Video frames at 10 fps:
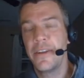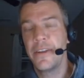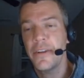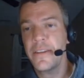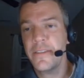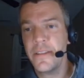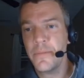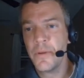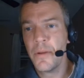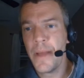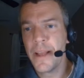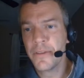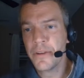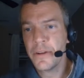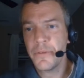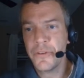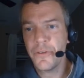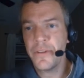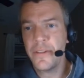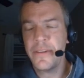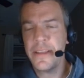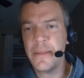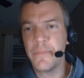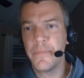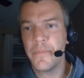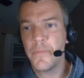You're going to see them come back. They're going to return to the team.